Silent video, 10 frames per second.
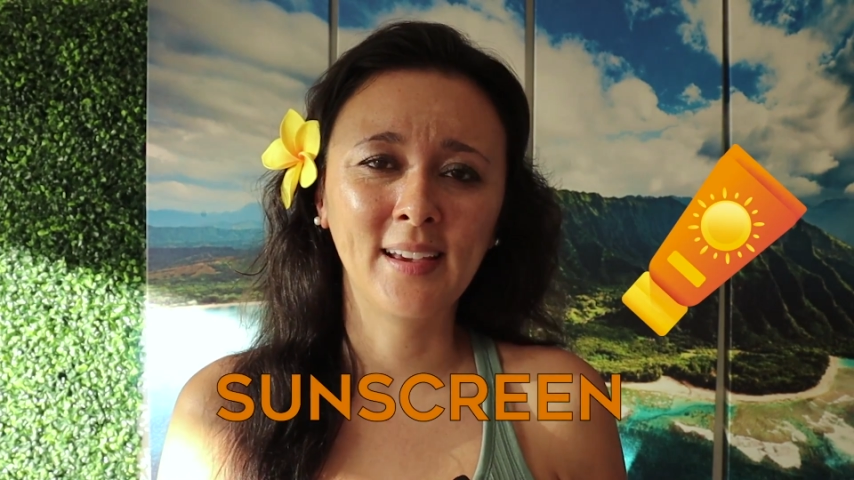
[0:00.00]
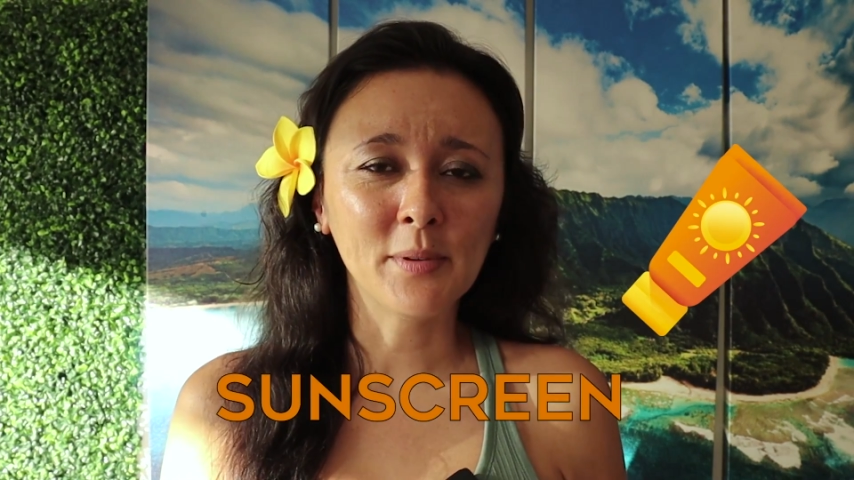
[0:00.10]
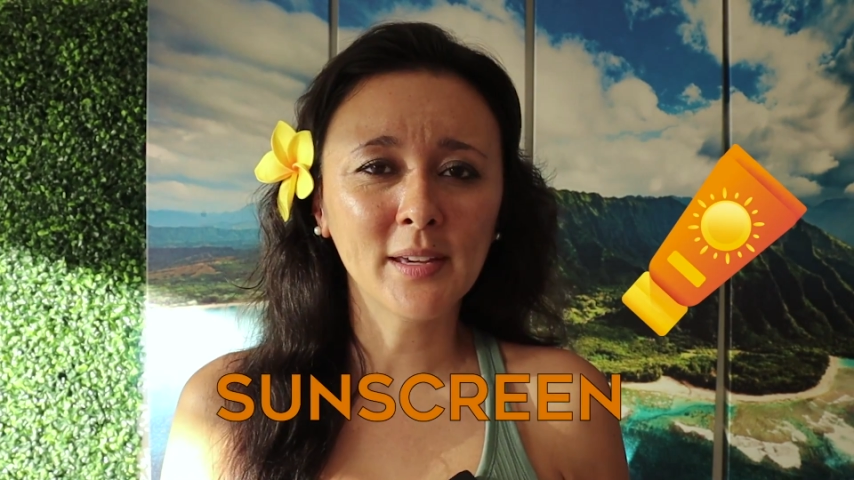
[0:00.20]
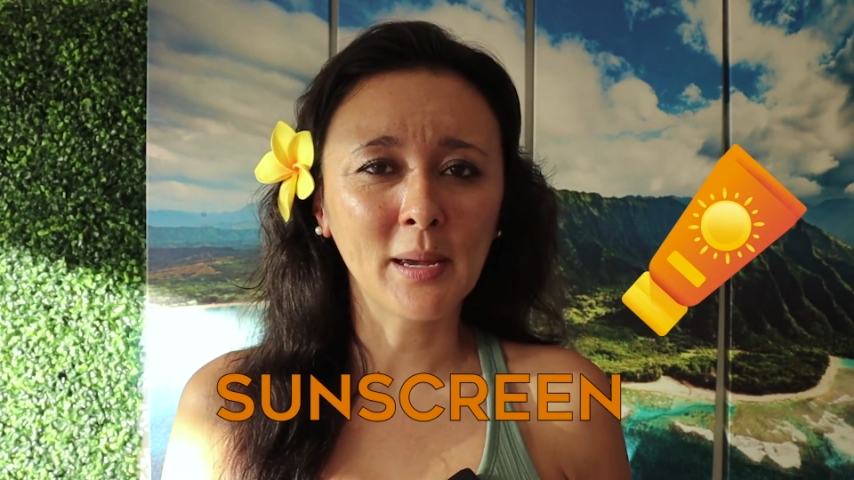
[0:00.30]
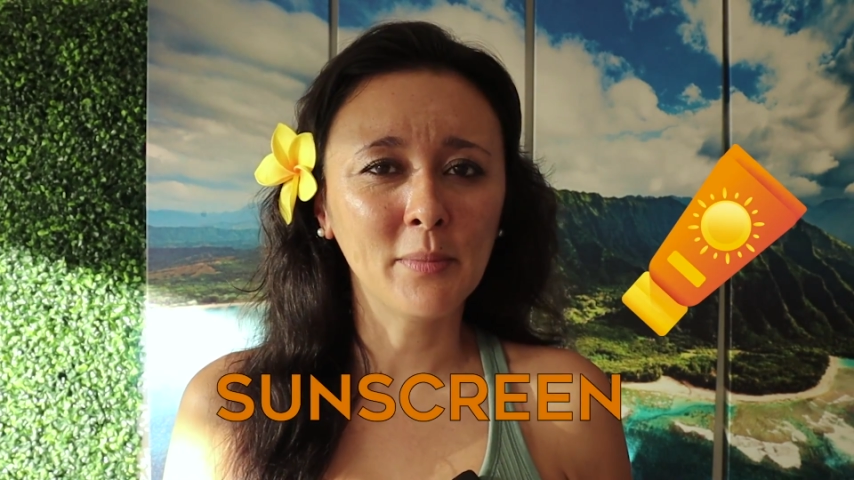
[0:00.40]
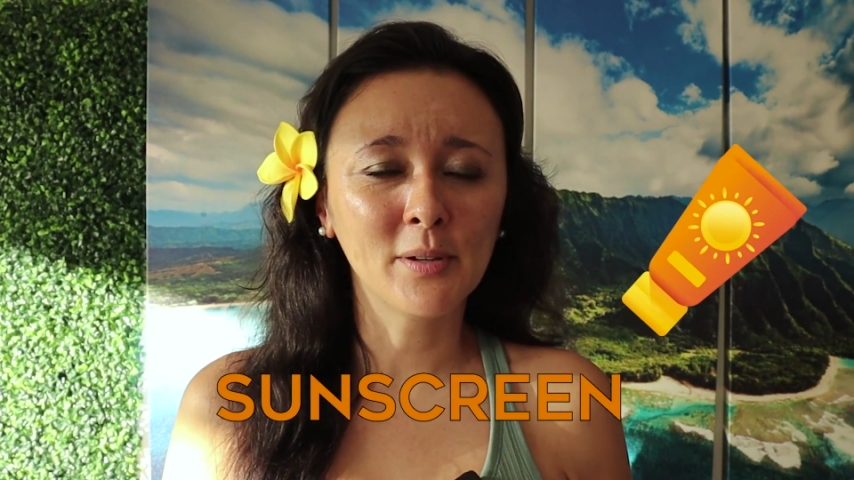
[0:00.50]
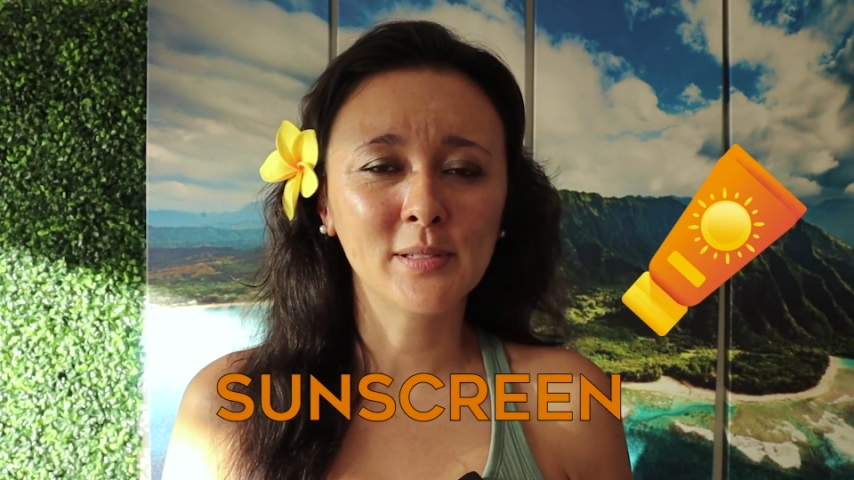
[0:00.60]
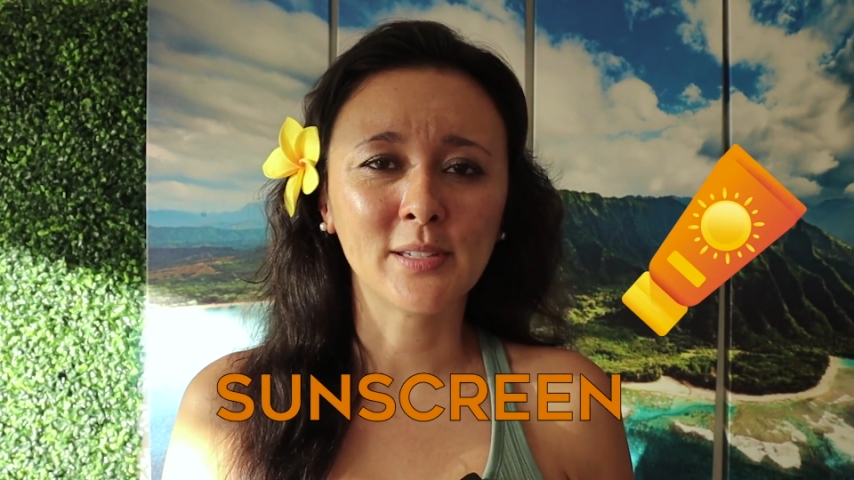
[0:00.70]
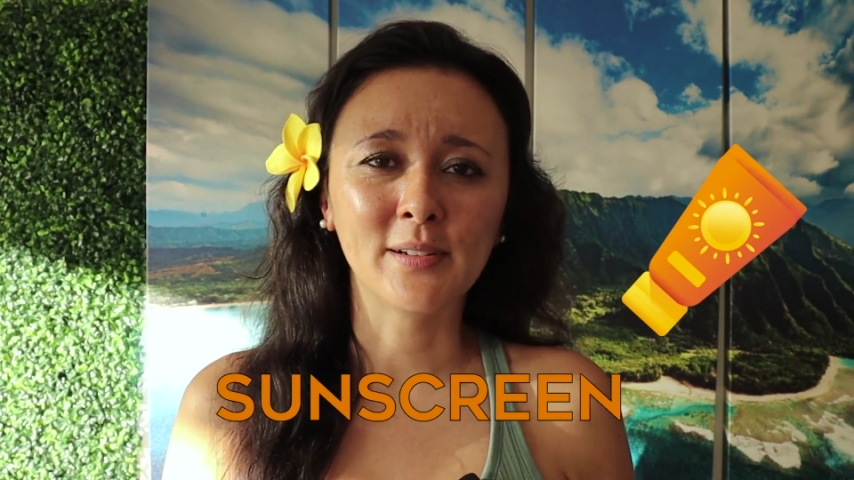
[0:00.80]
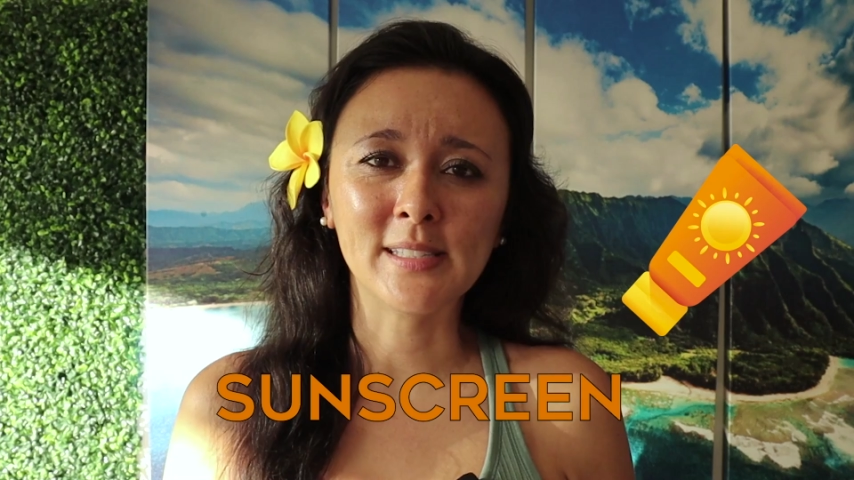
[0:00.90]
Some of the
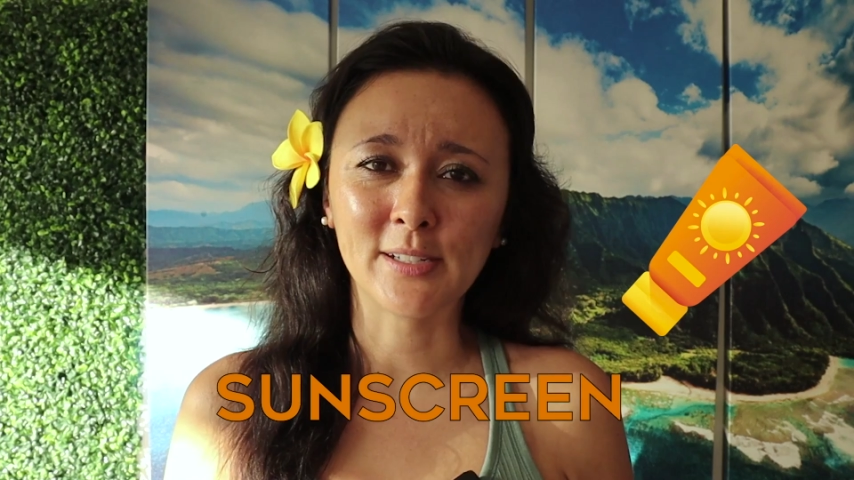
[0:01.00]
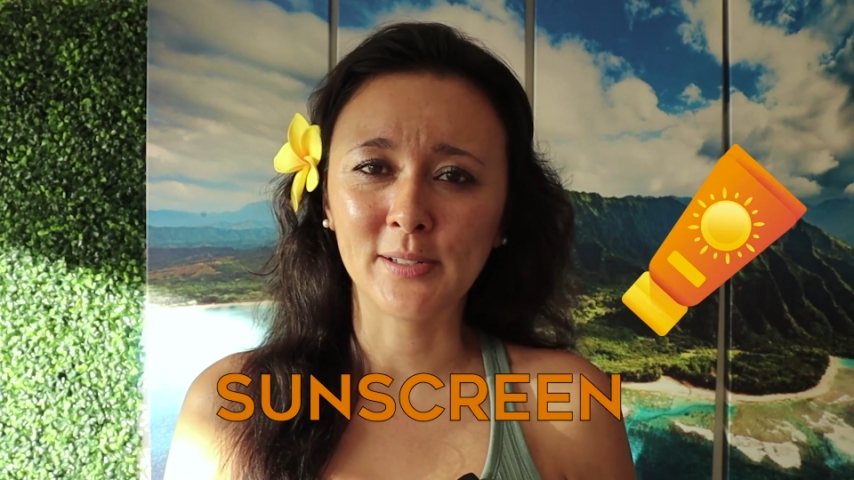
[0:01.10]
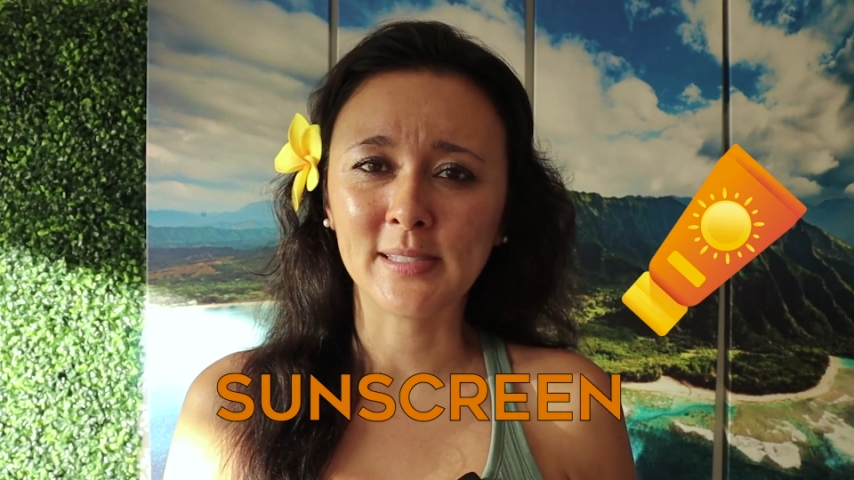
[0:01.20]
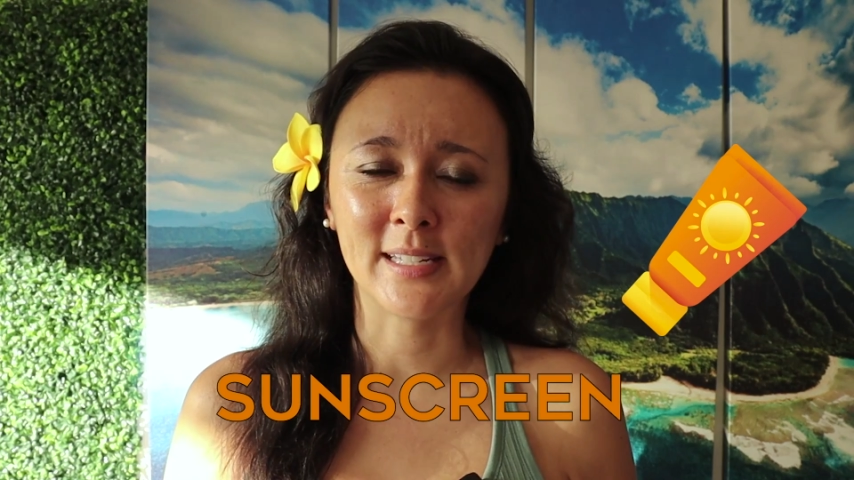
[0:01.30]
chemicals that are in certain